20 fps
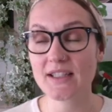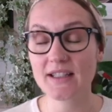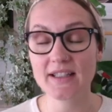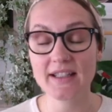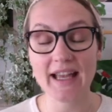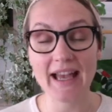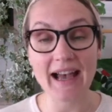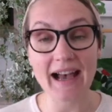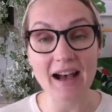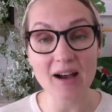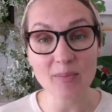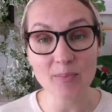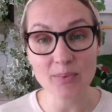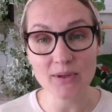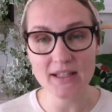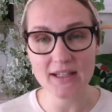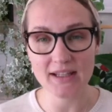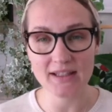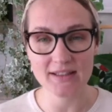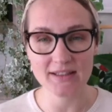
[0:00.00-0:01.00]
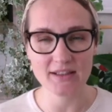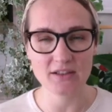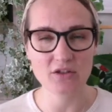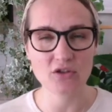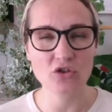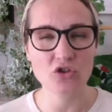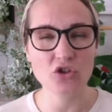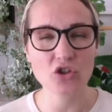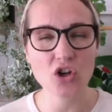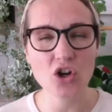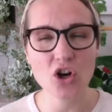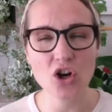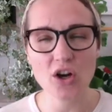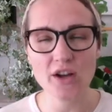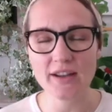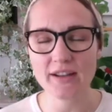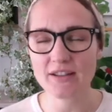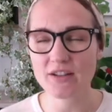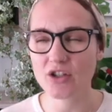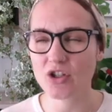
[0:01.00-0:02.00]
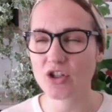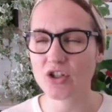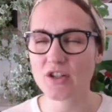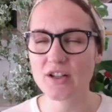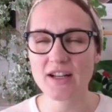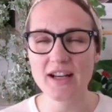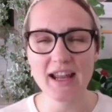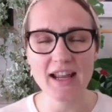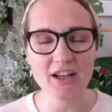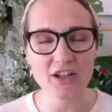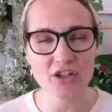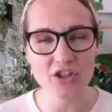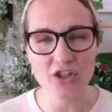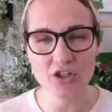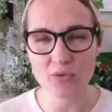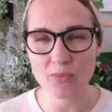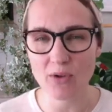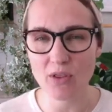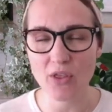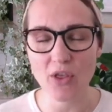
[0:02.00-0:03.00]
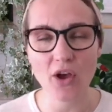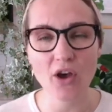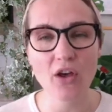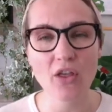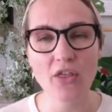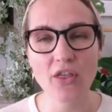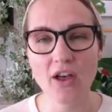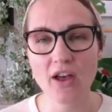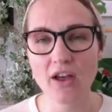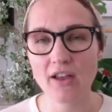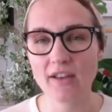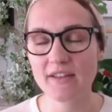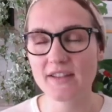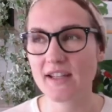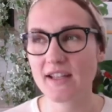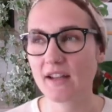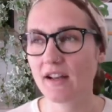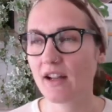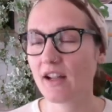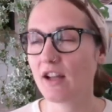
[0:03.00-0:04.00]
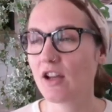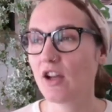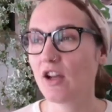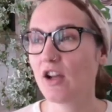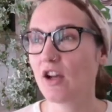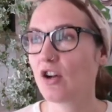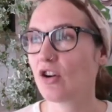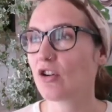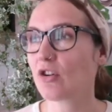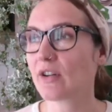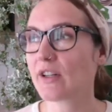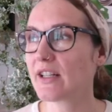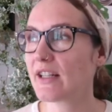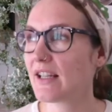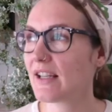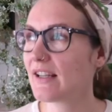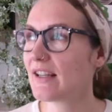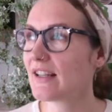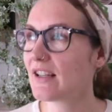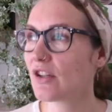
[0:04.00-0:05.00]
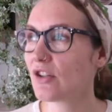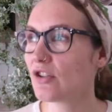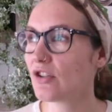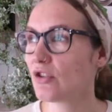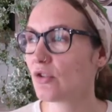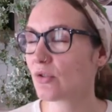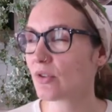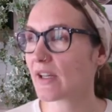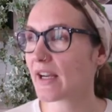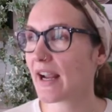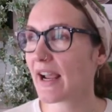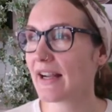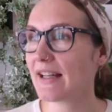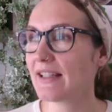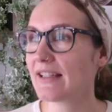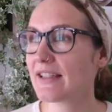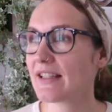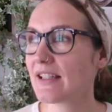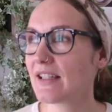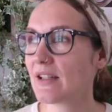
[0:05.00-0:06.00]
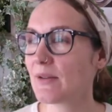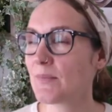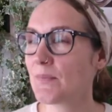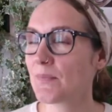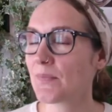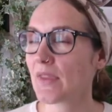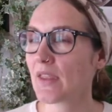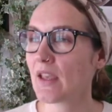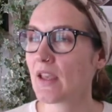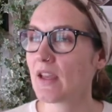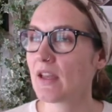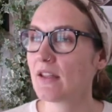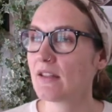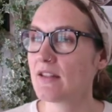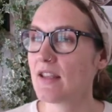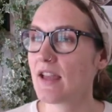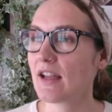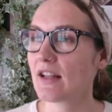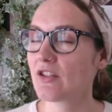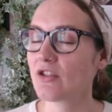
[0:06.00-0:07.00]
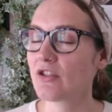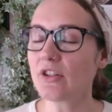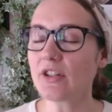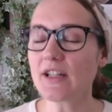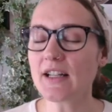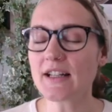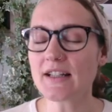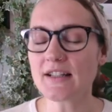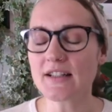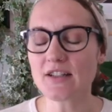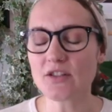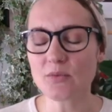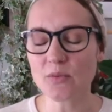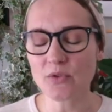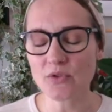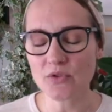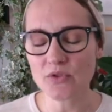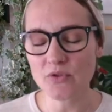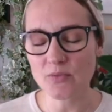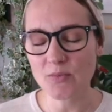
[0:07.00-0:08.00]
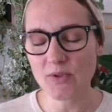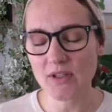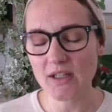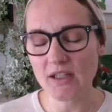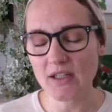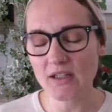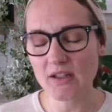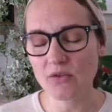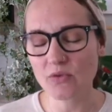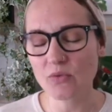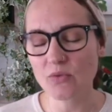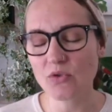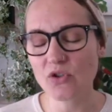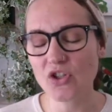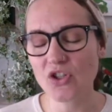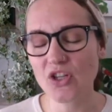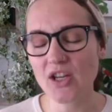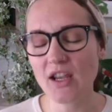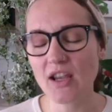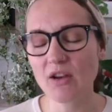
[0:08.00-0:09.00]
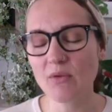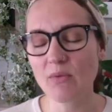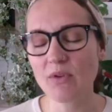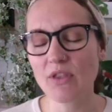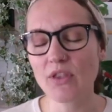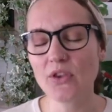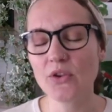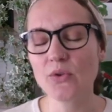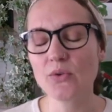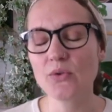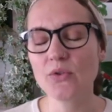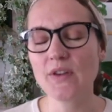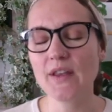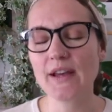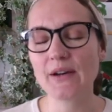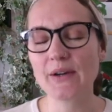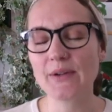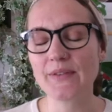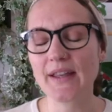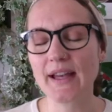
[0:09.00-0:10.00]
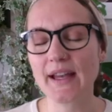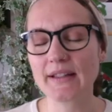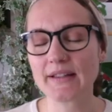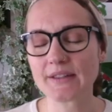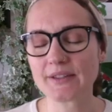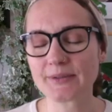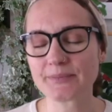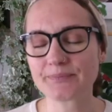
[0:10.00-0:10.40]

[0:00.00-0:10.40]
and happiness and joy and connection with others and creating a new reality. The Arcturians wants me to share with you now that